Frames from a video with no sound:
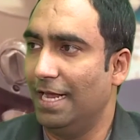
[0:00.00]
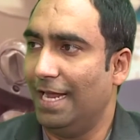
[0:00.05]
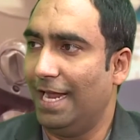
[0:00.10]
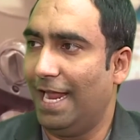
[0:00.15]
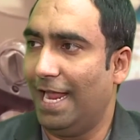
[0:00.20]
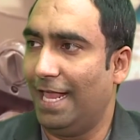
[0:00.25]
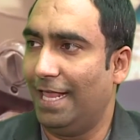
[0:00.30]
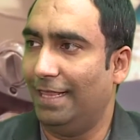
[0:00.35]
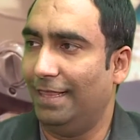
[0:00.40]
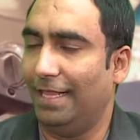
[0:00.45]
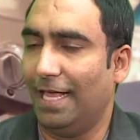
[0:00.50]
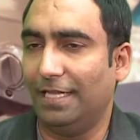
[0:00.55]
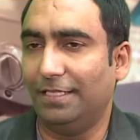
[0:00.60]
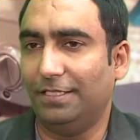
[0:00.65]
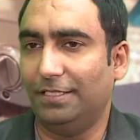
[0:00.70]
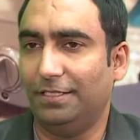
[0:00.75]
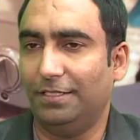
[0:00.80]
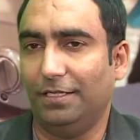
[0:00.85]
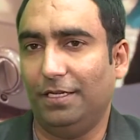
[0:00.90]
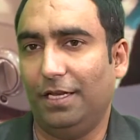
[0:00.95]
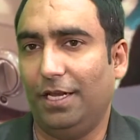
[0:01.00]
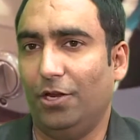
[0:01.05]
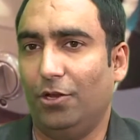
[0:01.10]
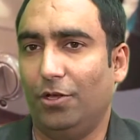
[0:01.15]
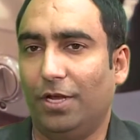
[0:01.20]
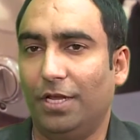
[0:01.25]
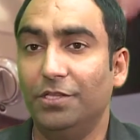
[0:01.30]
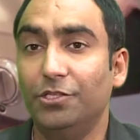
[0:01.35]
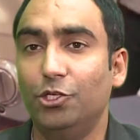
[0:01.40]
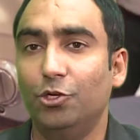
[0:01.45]
And that's,
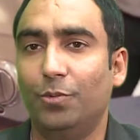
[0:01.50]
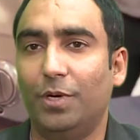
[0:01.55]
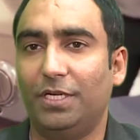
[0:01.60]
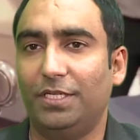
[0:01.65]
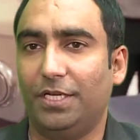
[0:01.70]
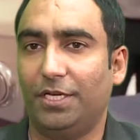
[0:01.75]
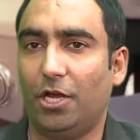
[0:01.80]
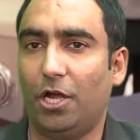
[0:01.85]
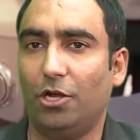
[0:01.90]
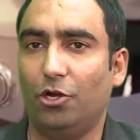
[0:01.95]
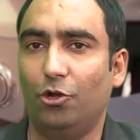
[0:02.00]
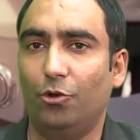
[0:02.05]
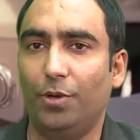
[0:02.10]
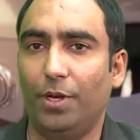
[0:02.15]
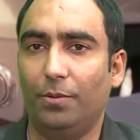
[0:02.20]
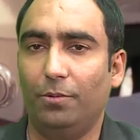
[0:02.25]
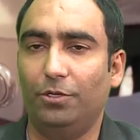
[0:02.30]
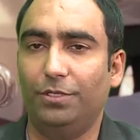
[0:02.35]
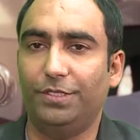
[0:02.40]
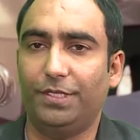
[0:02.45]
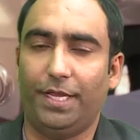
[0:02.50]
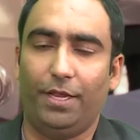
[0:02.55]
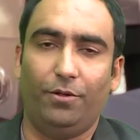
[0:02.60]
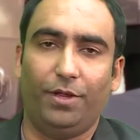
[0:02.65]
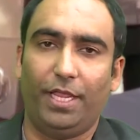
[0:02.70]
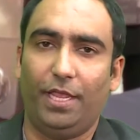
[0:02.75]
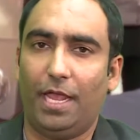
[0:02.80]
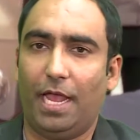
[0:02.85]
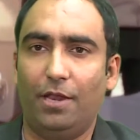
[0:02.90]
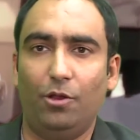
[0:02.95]
consumers are not going to be able to say,
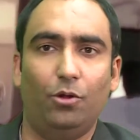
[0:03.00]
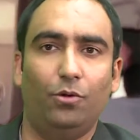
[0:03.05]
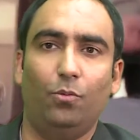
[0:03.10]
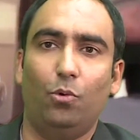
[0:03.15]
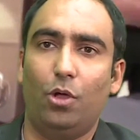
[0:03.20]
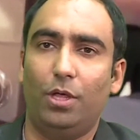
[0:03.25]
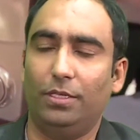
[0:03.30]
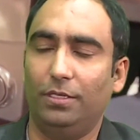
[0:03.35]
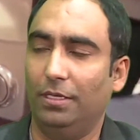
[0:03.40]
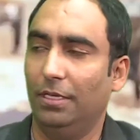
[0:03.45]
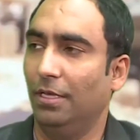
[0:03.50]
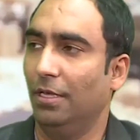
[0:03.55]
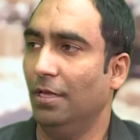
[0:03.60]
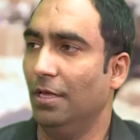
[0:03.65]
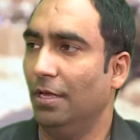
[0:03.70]
okay, I don't want